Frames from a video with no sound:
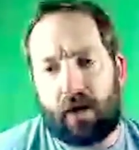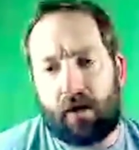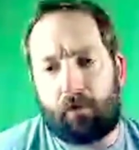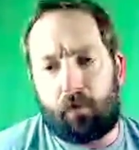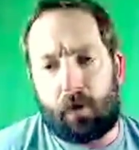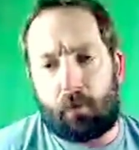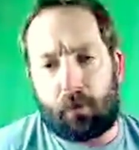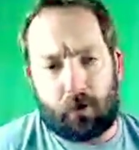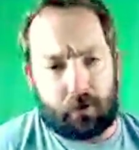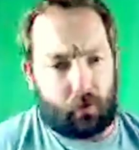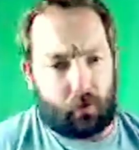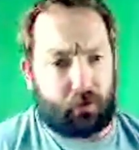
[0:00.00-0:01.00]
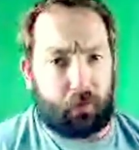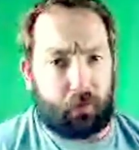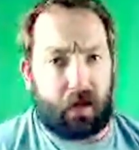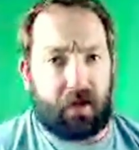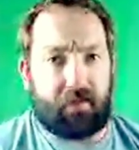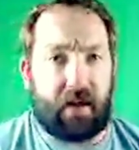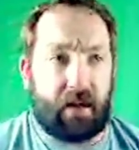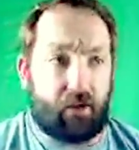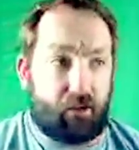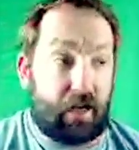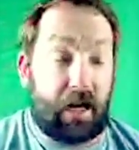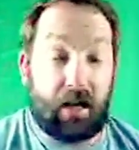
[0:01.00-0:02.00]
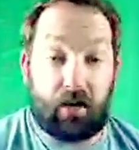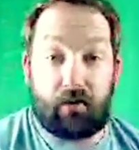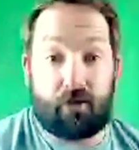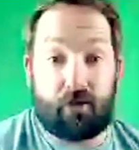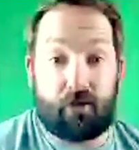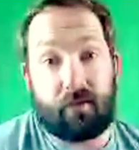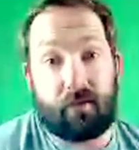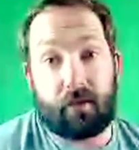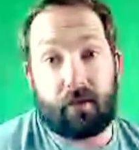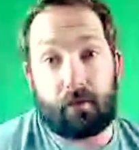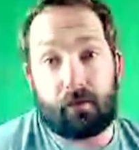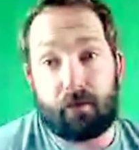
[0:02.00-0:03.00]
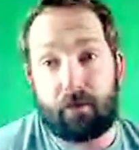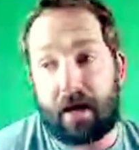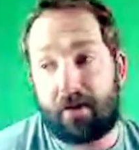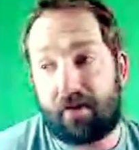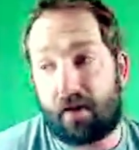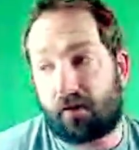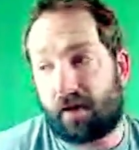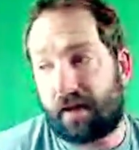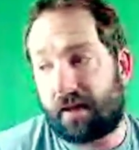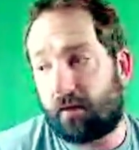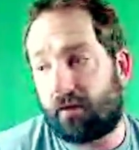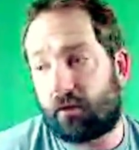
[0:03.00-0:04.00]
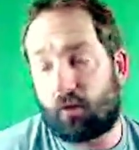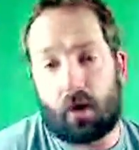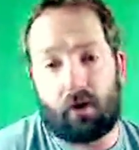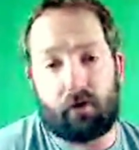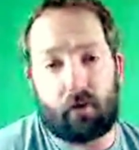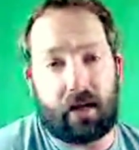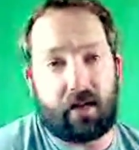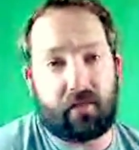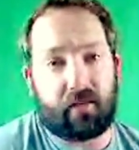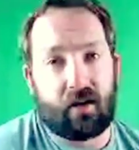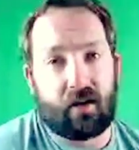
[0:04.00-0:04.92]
we put her into a surplus, and she gained some body fat over, I think it was 12 weeks.